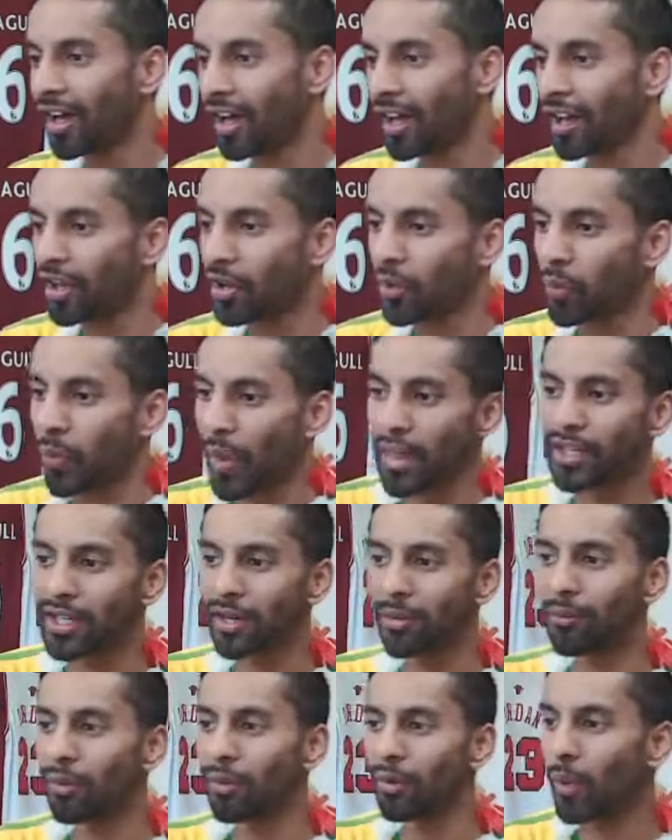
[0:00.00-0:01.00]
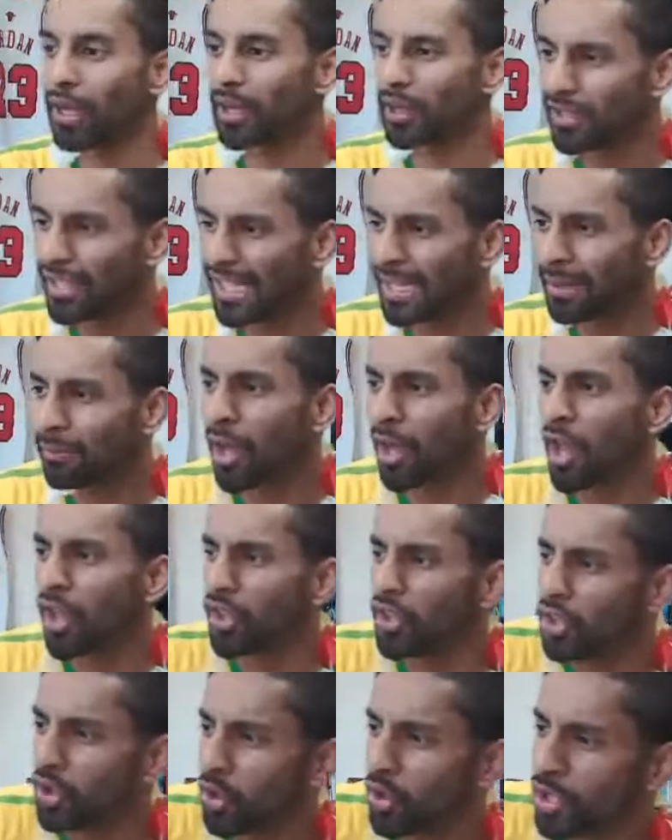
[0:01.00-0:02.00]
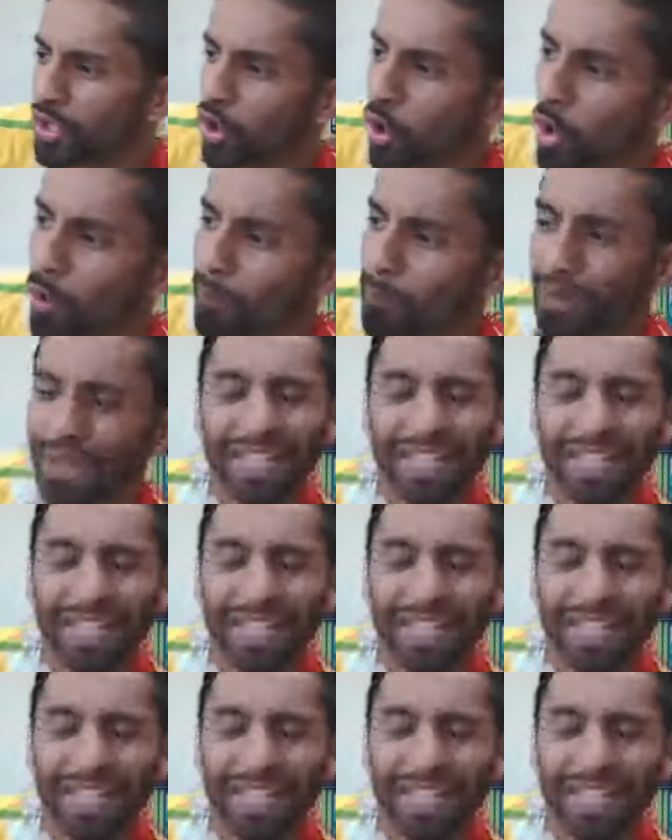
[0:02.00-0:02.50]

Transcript: Hello, welcome. Well, Team Unicorn